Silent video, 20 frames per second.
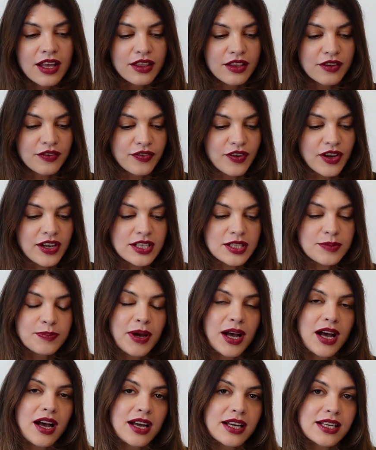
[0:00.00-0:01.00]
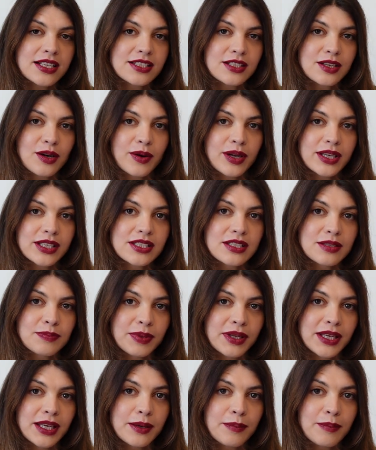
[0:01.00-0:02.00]
The first part is going to
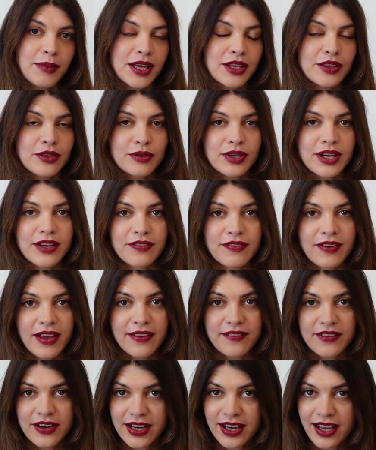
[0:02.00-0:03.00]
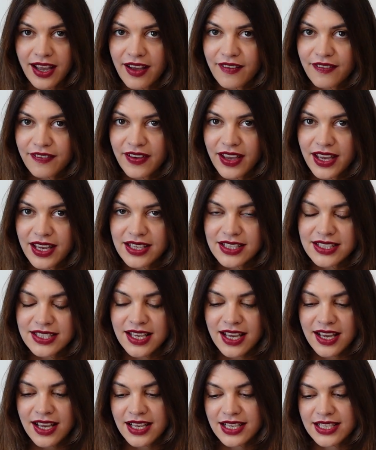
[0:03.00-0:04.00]
be my three favorite cafes,
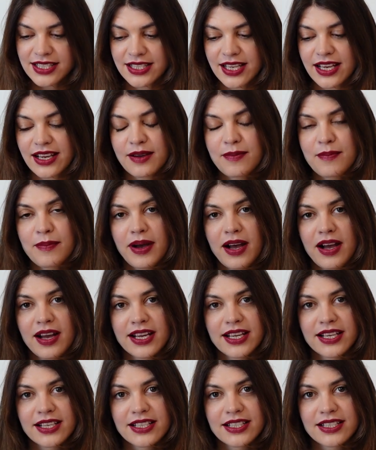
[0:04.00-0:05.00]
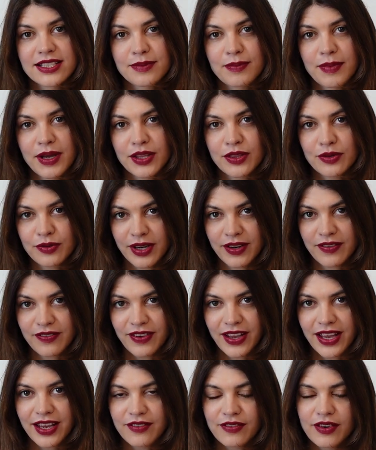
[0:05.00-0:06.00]
second part is my three
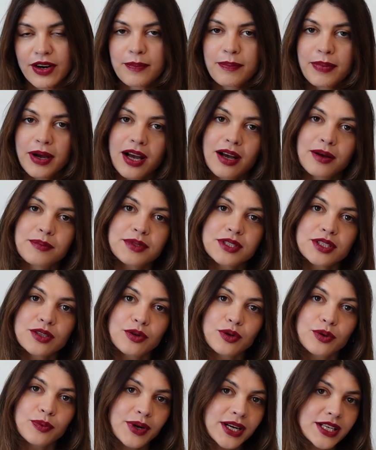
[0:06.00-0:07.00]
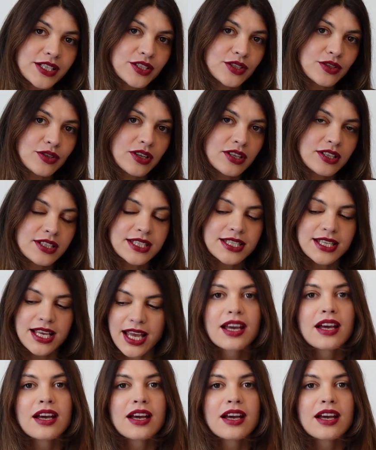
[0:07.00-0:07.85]
favorite pubs or restaurants,